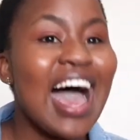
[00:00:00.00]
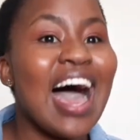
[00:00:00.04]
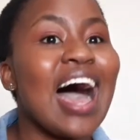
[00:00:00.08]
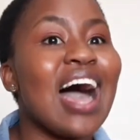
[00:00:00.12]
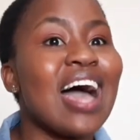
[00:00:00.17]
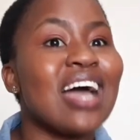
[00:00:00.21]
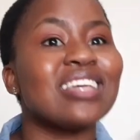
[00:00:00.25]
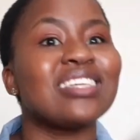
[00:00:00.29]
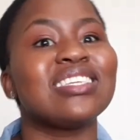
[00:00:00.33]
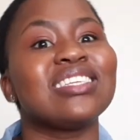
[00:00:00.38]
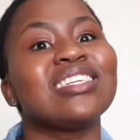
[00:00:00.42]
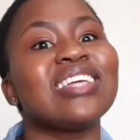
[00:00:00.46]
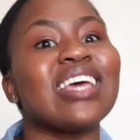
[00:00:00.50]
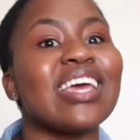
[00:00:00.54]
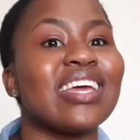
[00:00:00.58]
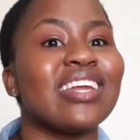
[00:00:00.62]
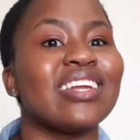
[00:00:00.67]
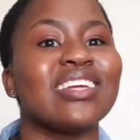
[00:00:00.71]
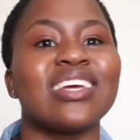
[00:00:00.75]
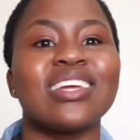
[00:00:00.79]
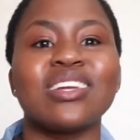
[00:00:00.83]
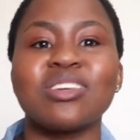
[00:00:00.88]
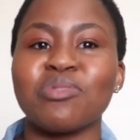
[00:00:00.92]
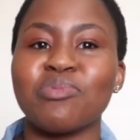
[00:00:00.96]
I stayed
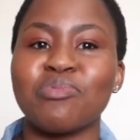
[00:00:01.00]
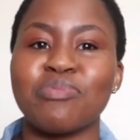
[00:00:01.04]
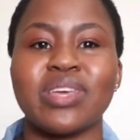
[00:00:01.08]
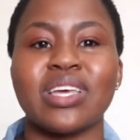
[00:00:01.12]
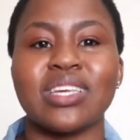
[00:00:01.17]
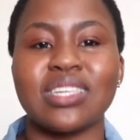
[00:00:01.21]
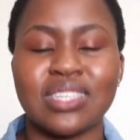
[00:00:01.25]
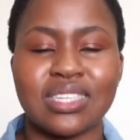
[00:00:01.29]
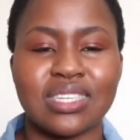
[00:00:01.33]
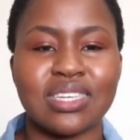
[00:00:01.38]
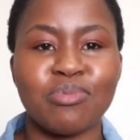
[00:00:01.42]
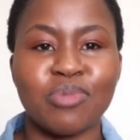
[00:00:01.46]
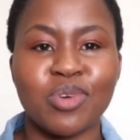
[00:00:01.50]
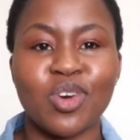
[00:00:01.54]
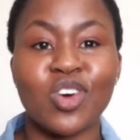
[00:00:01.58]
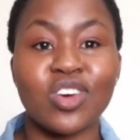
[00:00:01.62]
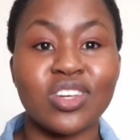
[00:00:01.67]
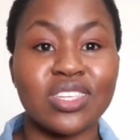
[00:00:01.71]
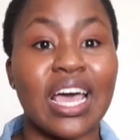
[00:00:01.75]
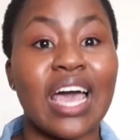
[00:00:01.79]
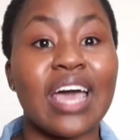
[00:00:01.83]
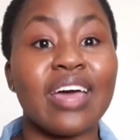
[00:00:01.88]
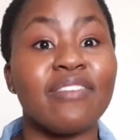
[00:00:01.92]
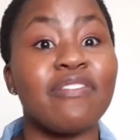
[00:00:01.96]
in a B S c
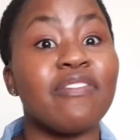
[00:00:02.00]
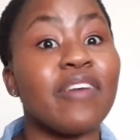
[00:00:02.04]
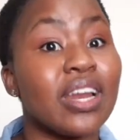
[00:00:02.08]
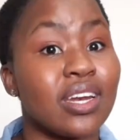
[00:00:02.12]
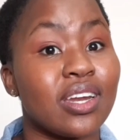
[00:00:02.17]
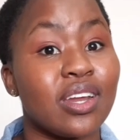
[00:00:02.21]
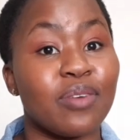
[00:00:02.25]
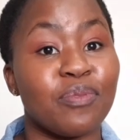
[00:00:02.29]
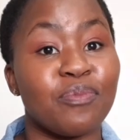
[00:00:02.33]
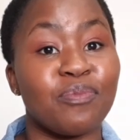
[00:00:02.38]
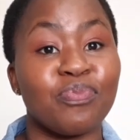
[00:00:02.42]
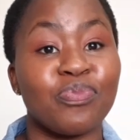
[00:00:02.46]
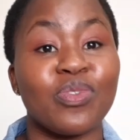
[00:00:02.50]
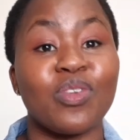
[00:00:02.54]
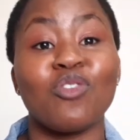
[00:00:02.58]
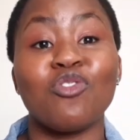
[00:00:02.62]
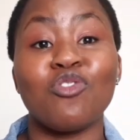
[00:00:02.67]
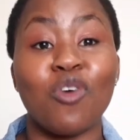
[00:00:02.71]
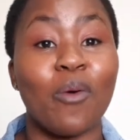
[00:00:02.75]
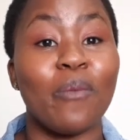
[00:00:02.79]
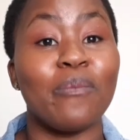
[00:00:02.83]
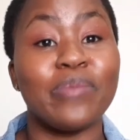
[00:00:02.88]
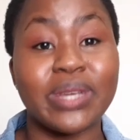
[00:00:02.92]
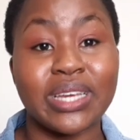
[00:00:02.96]
because I had funding
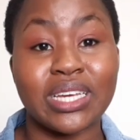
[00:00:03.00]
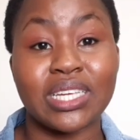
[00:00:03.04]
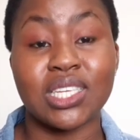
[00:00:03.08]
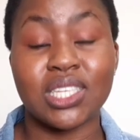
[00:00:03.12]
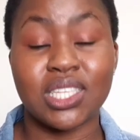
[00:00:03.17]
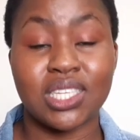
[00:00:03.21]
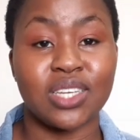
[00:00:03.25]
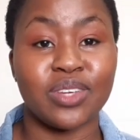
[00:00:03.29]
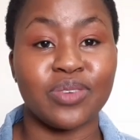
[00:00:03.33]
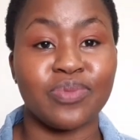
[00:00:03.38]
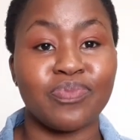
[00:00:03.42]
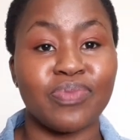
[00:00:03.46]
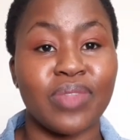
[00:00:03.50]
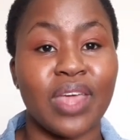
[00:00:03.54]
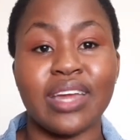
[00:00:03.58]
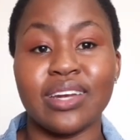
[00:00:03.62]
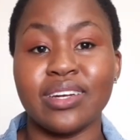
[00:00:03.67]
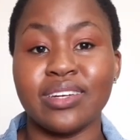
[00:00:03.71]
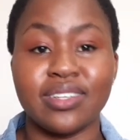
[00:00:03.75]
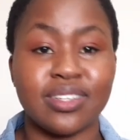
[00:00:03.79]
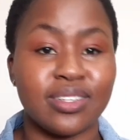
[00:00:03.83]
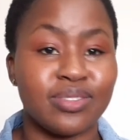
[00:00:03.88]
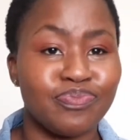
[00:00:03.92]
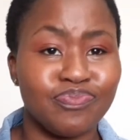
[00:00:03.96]
for B S c,
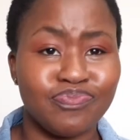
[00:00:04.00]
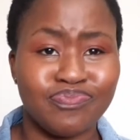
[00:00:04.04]
and